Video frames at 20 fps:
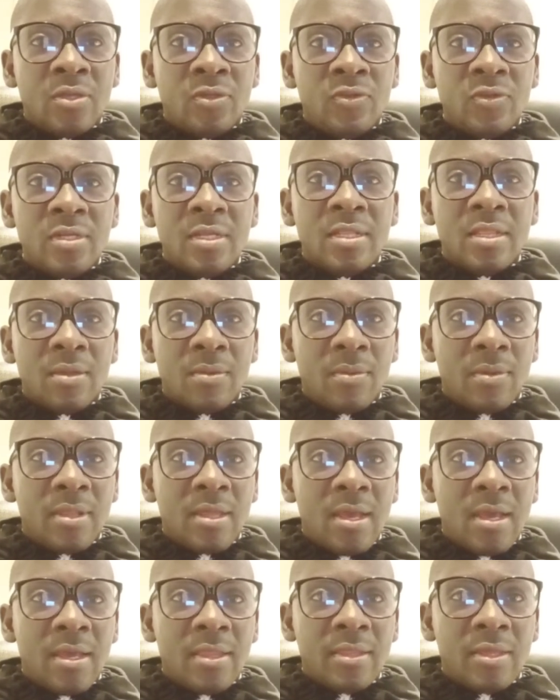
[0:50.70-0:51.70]
during
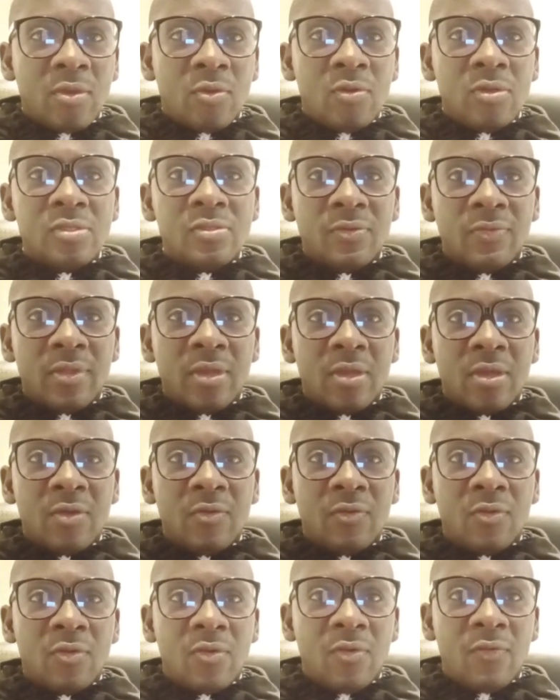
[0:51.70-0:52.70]
the course of the
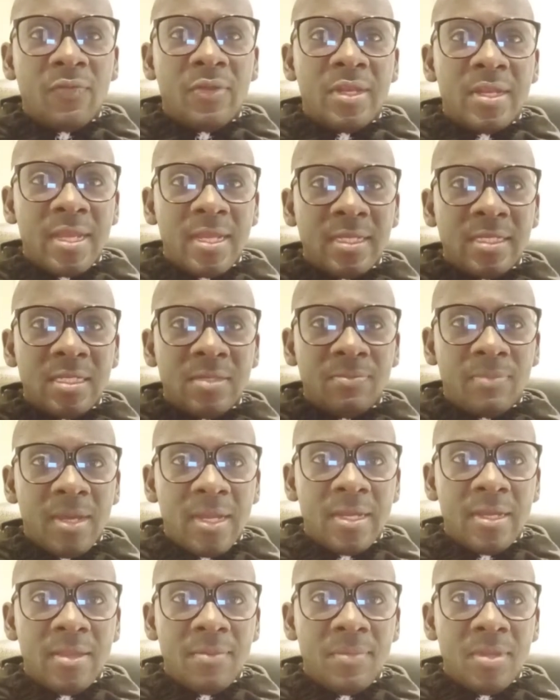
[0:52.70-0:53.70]
COVID-19
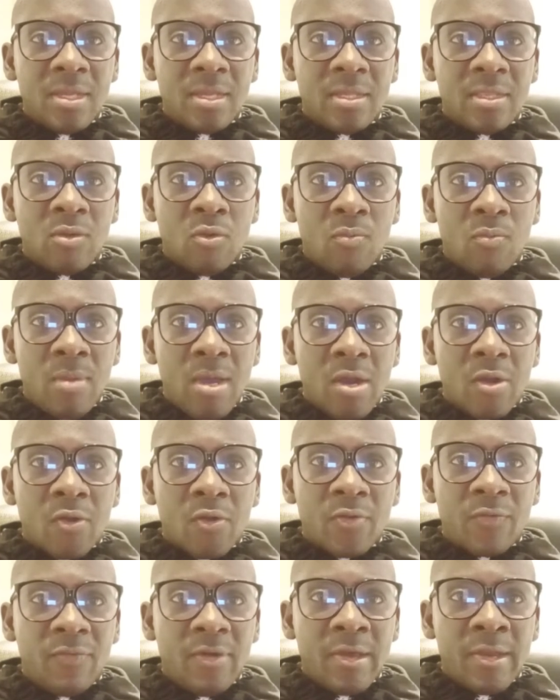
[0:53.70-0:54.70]
pandemic, the
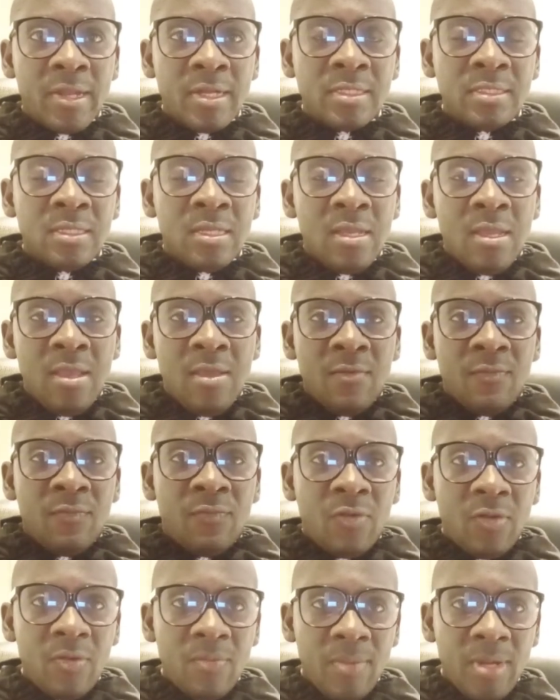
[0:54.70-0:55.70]
Omicron variant,
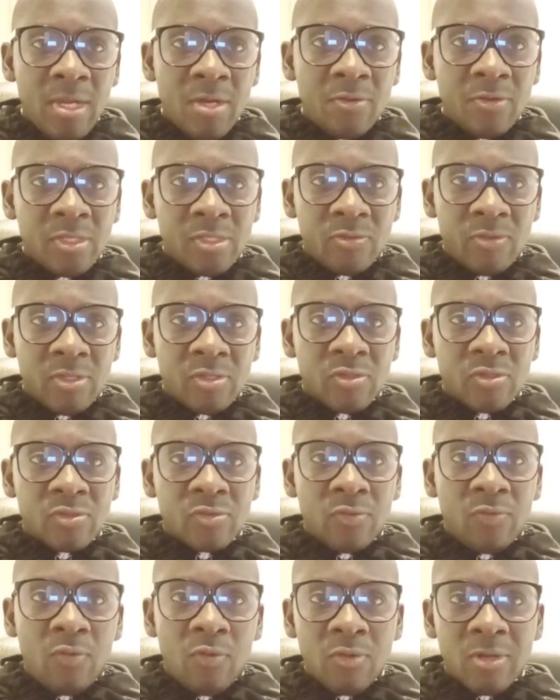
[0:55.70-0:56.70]
very many
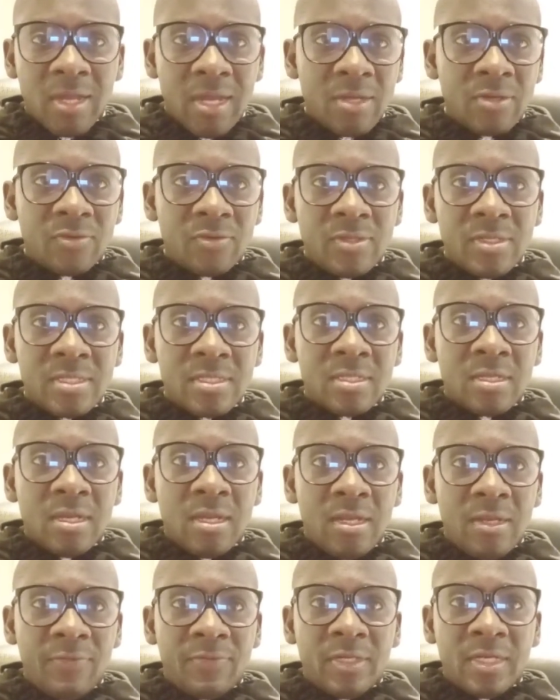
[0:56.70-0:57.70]
restrictions, all countries
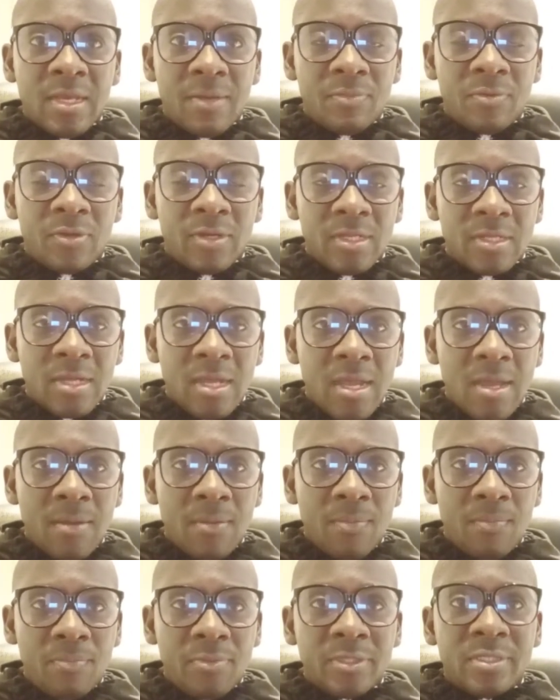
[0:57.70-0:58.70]
lifted up,
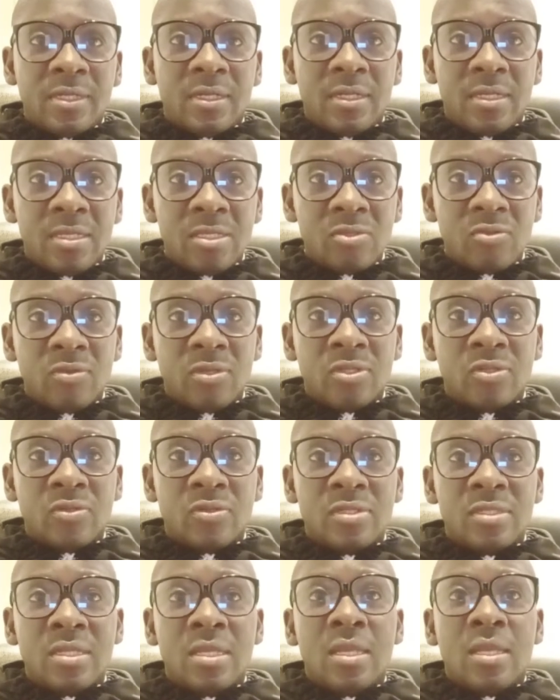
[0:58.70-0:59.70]
put
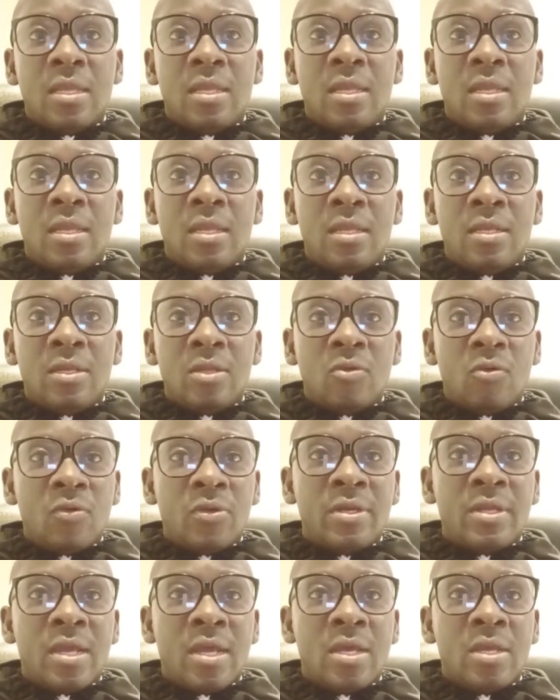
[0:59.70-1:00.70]
instructions in
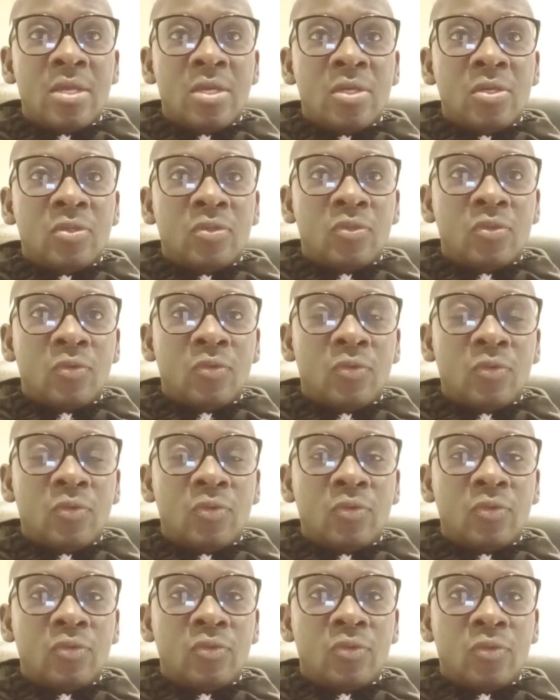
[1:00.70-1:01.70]
order
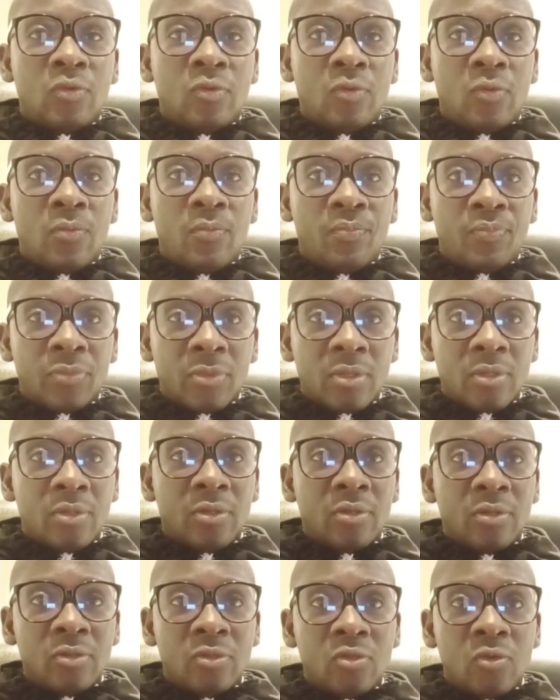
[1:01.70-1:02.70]
to
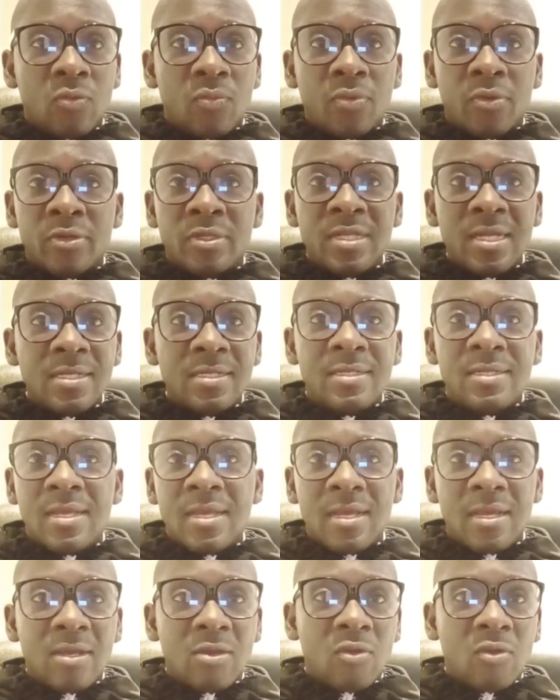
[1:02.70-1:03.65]
protect their